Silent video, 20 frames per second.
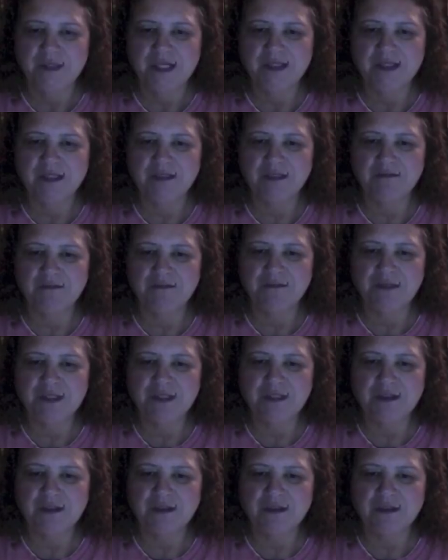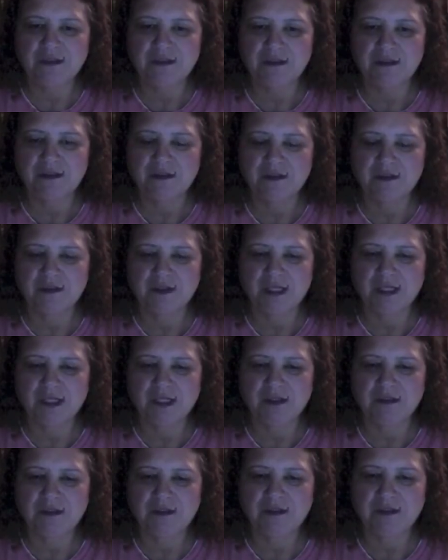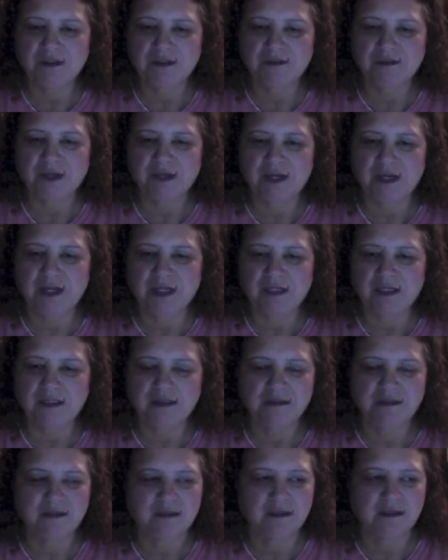and then feel Creator's divine